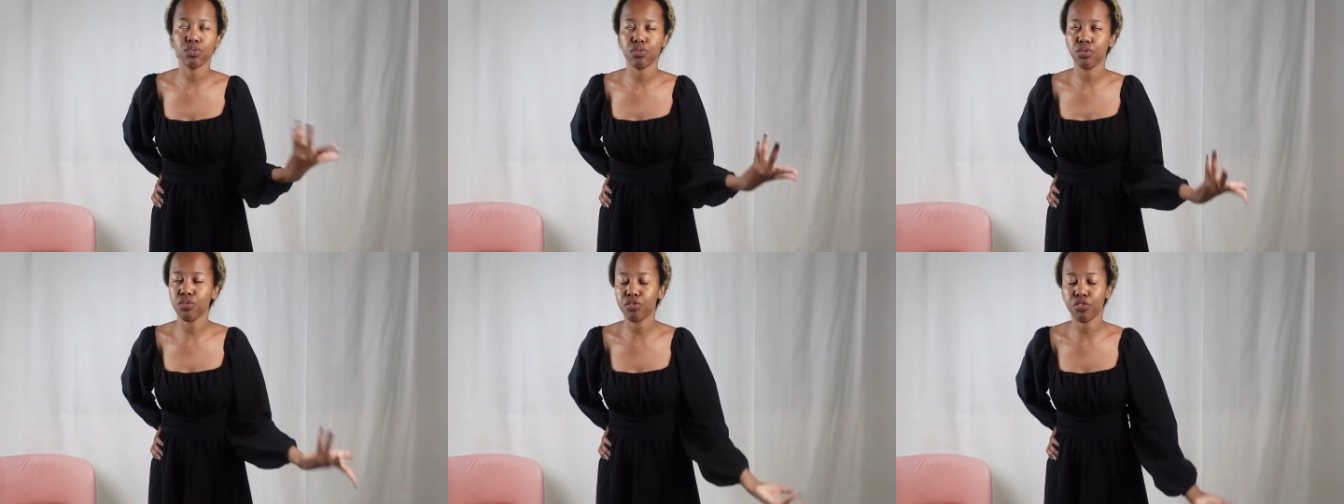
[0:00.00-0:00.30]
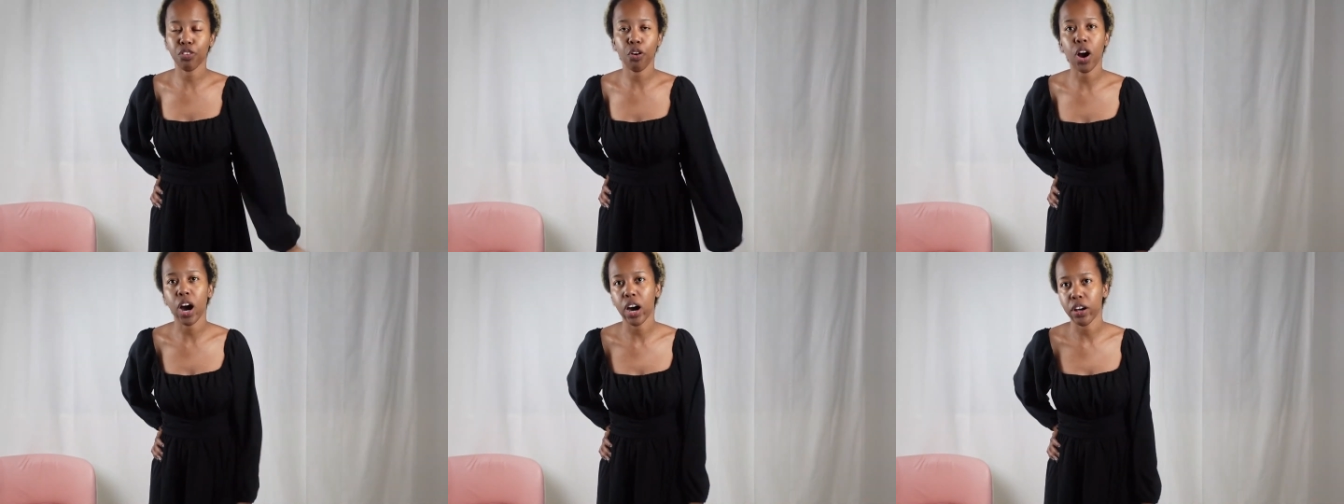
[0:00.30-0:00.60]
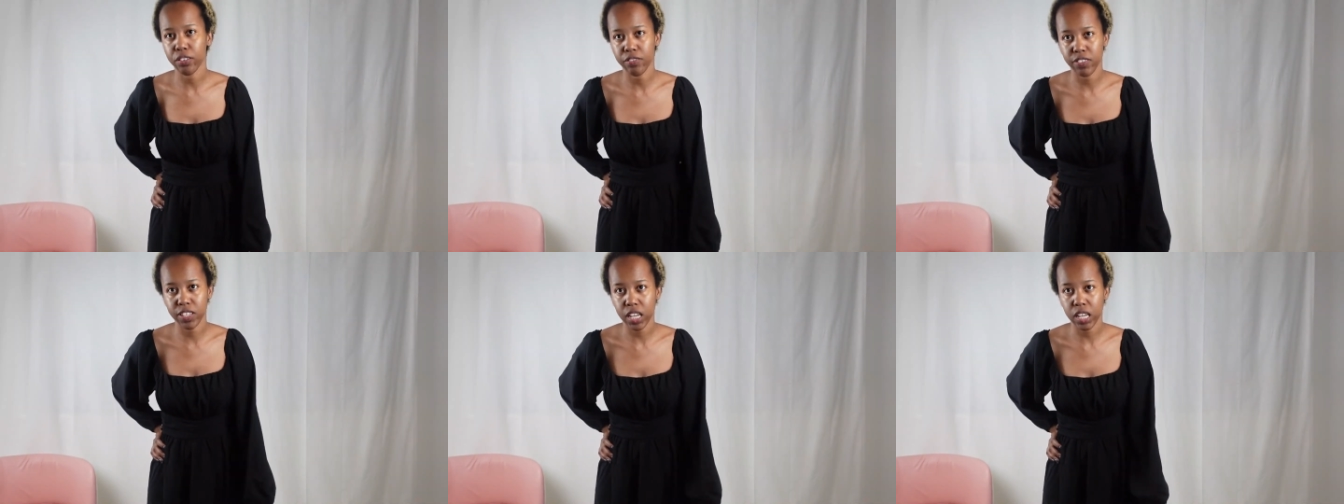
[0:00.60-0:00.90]
4
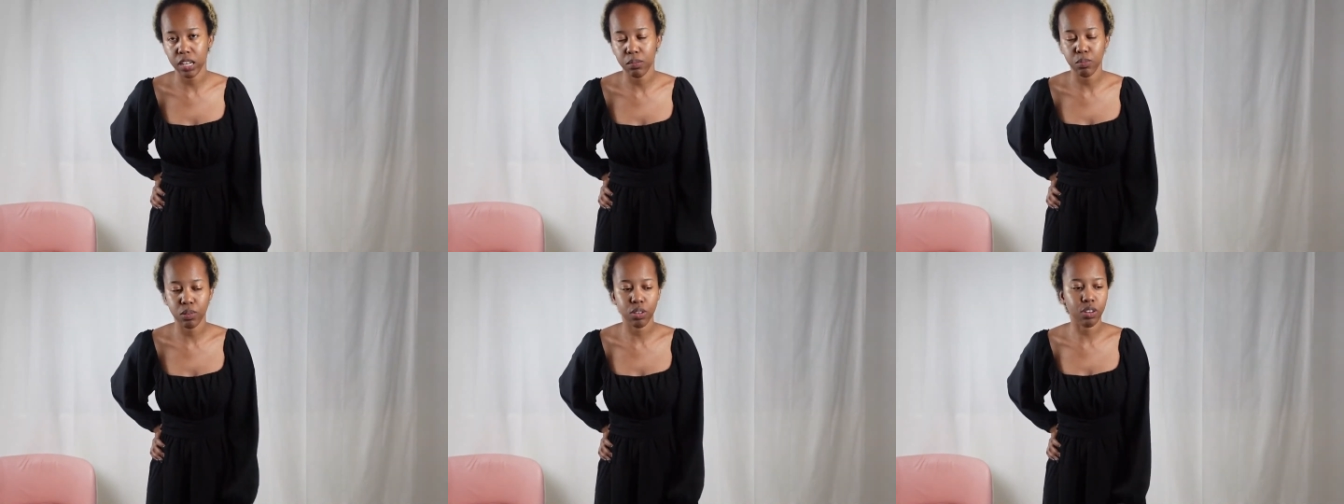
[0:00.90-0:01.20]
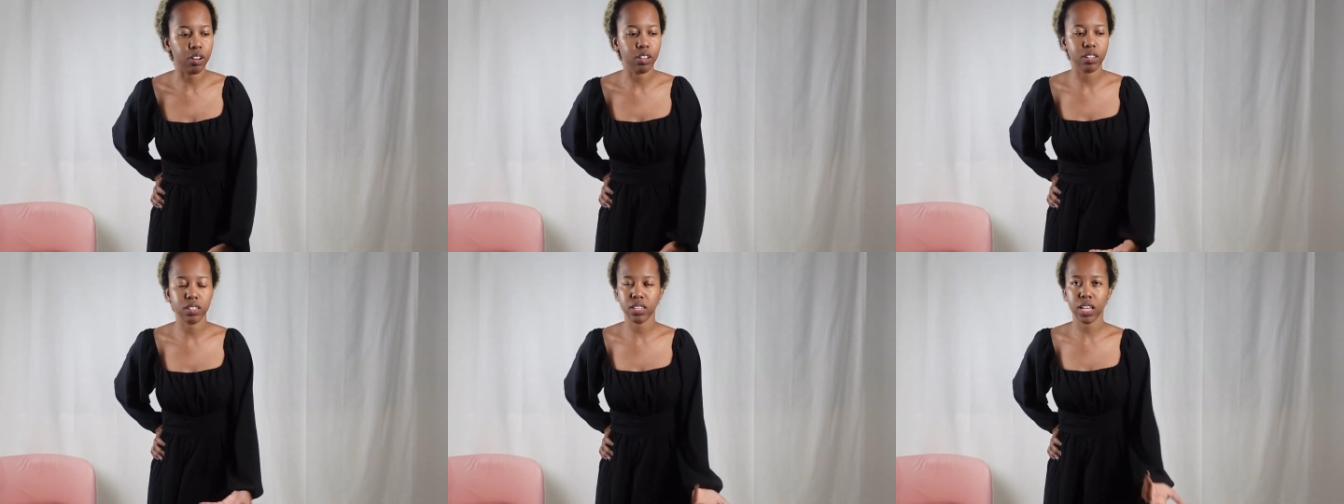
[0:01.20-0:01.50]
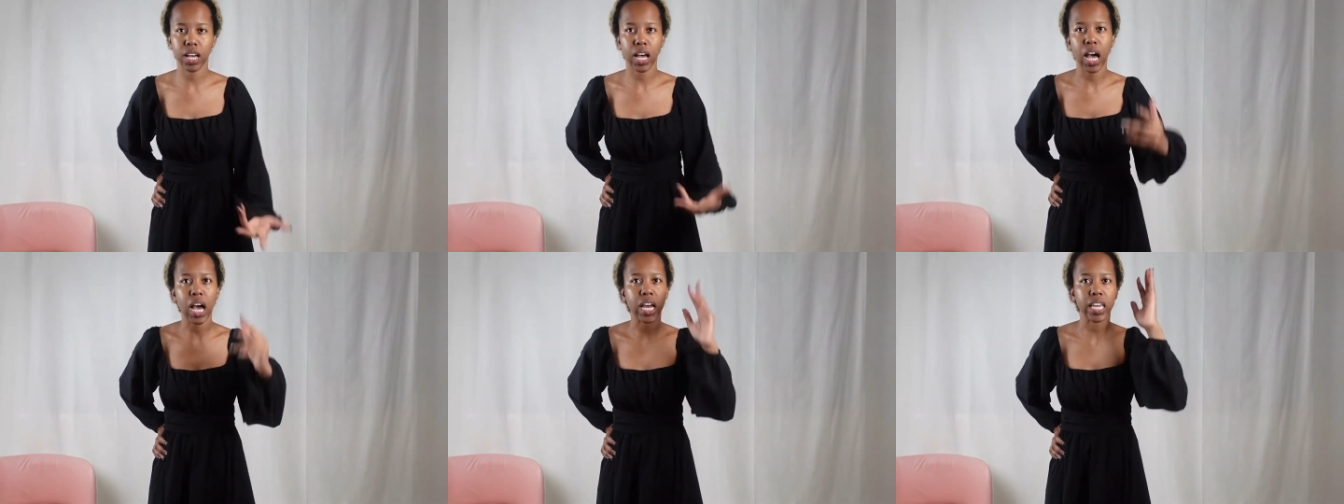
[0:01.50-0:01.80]
out of 10 because,
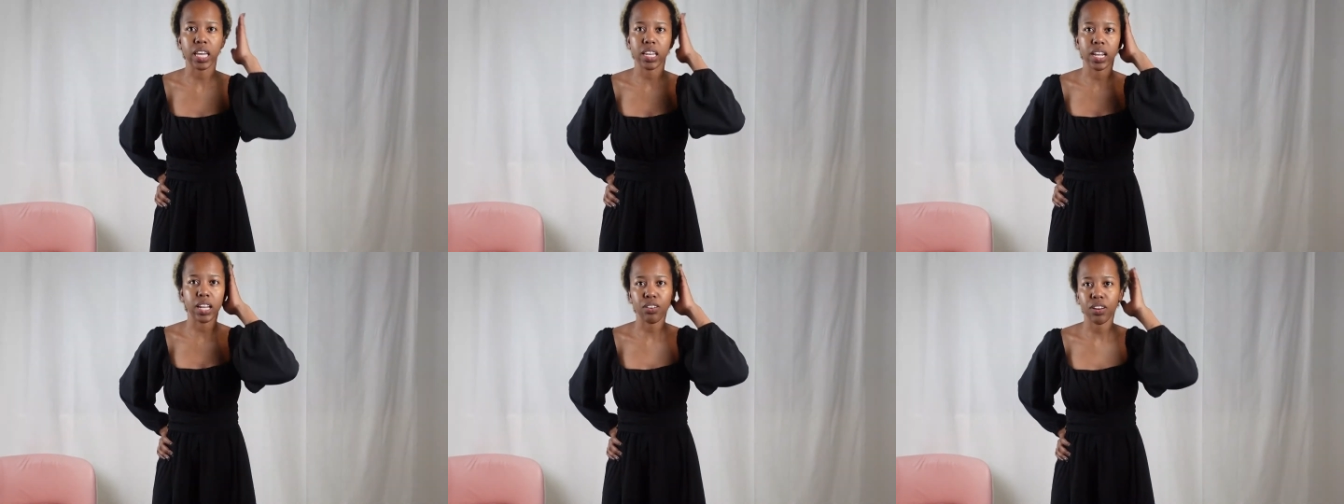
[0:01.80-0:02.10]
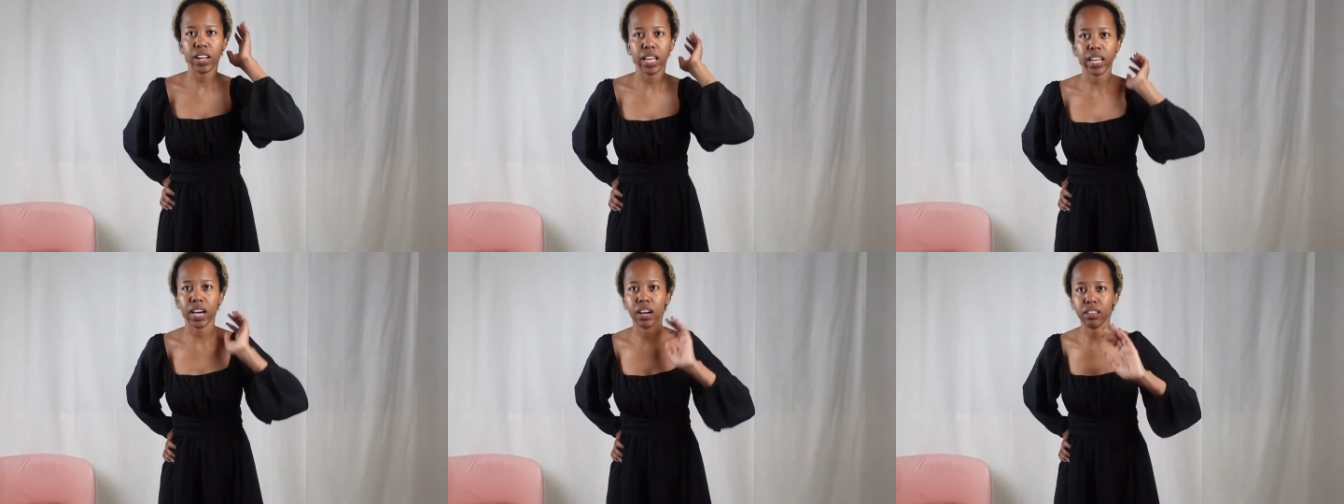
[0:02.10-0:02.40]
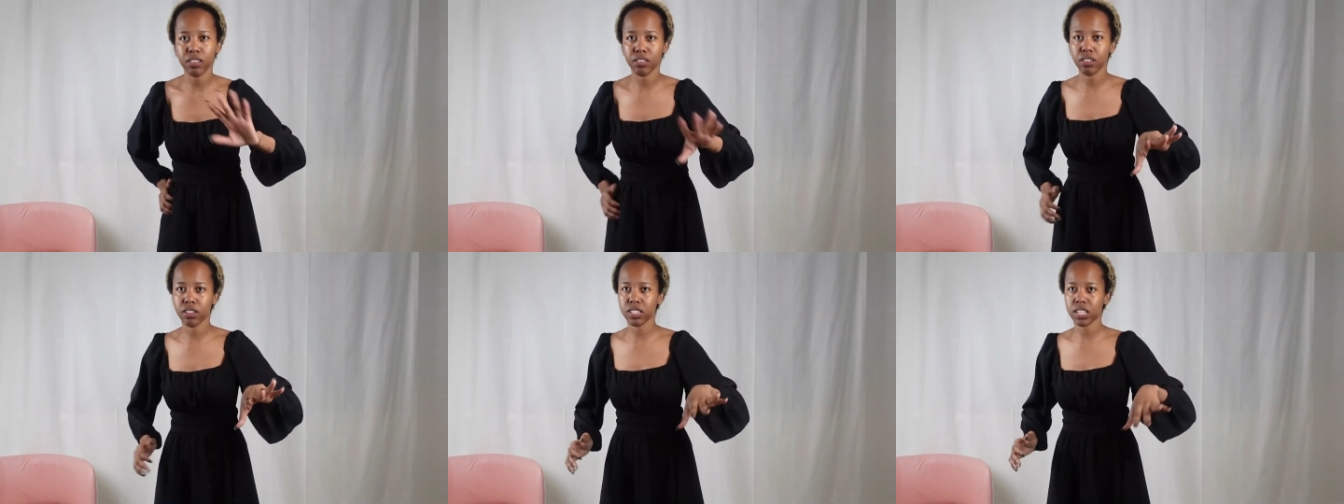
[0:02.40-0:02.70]
again, I don't like how
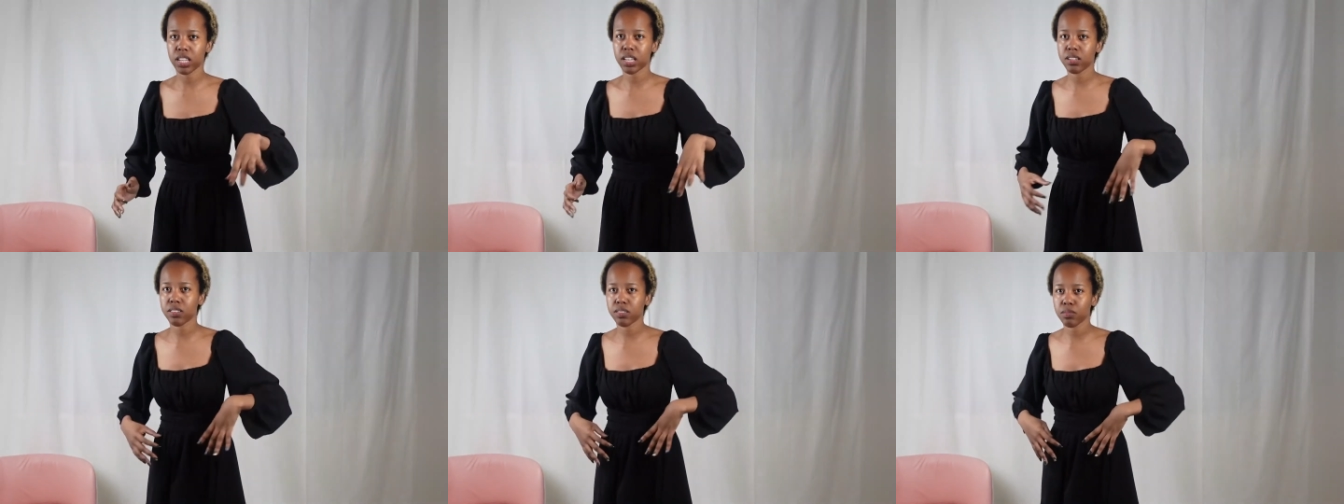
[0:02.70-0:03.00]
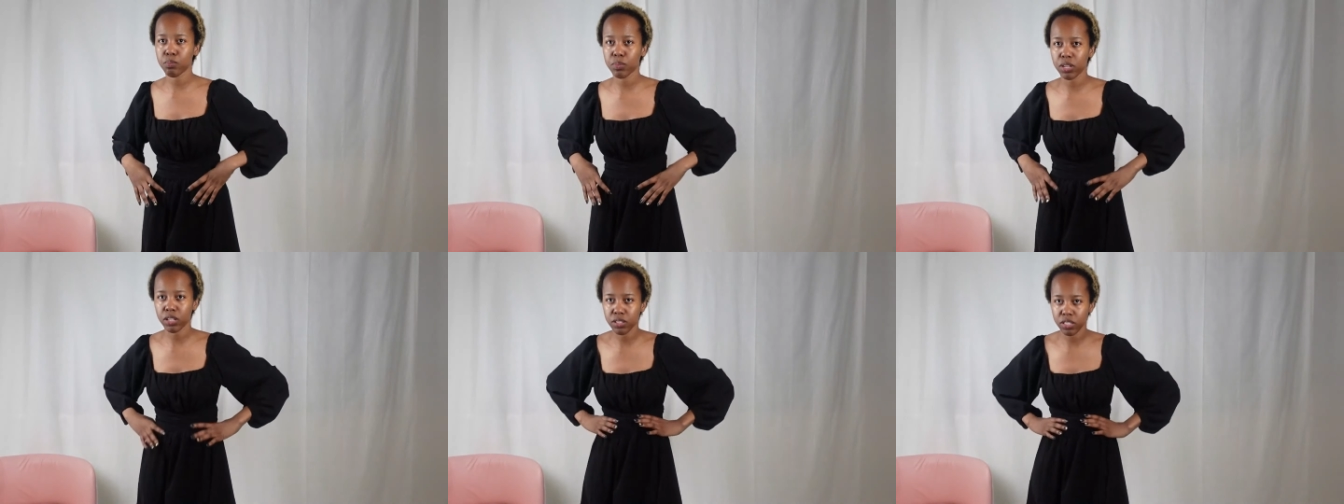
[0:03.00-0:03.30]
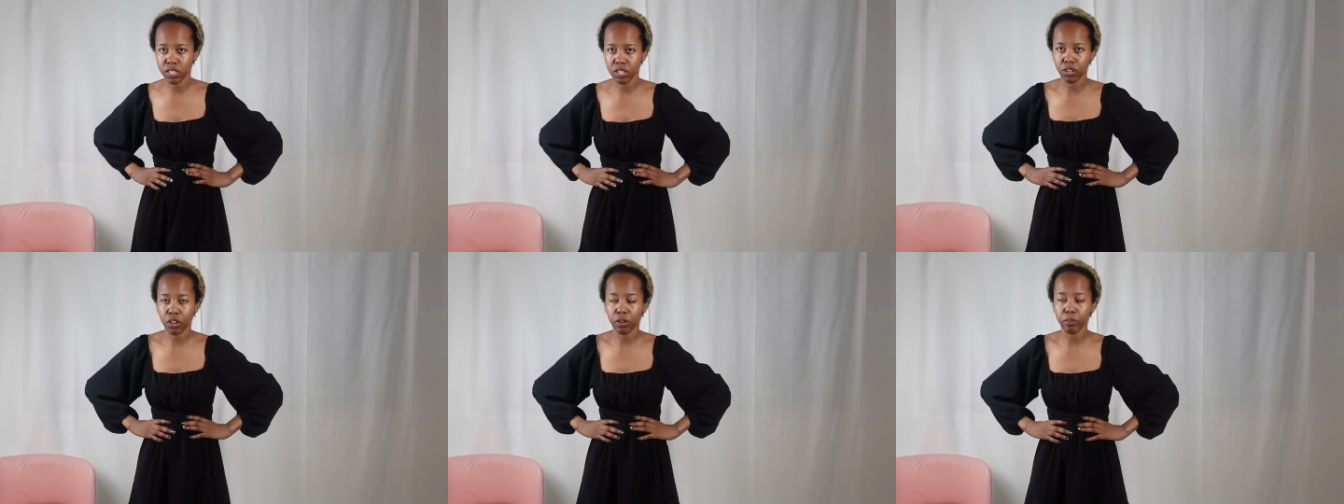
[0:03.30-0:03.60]
the corset bell
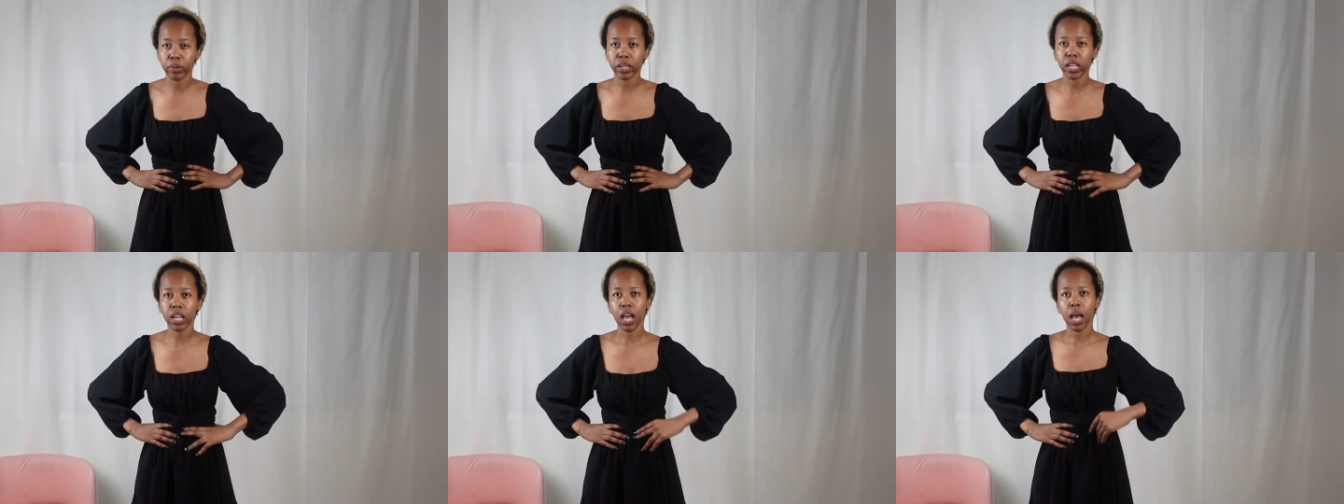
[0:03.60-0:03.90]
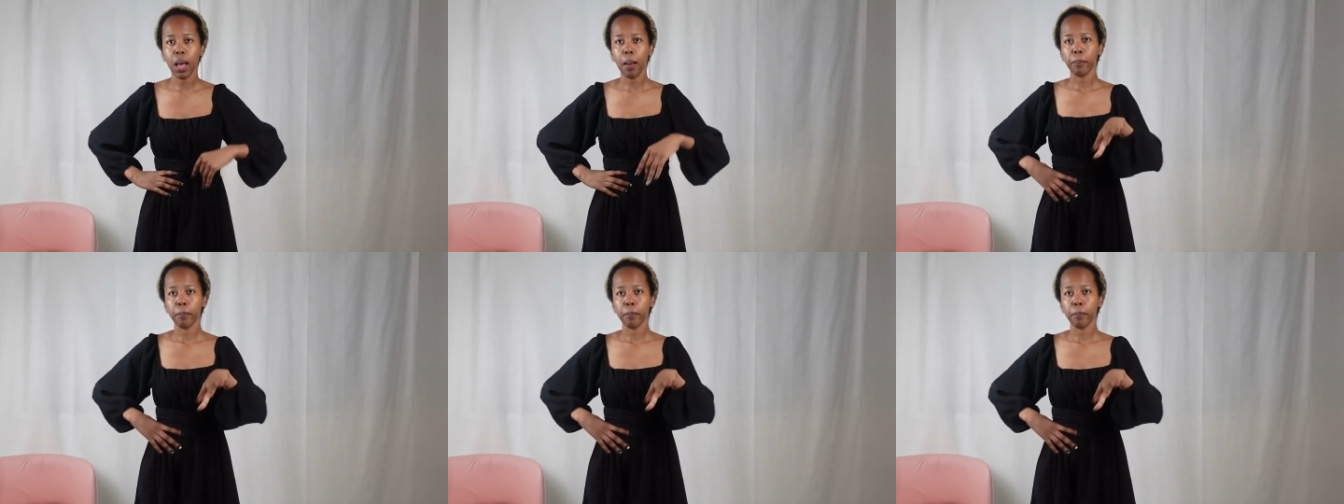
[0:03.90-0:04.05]
sit on me.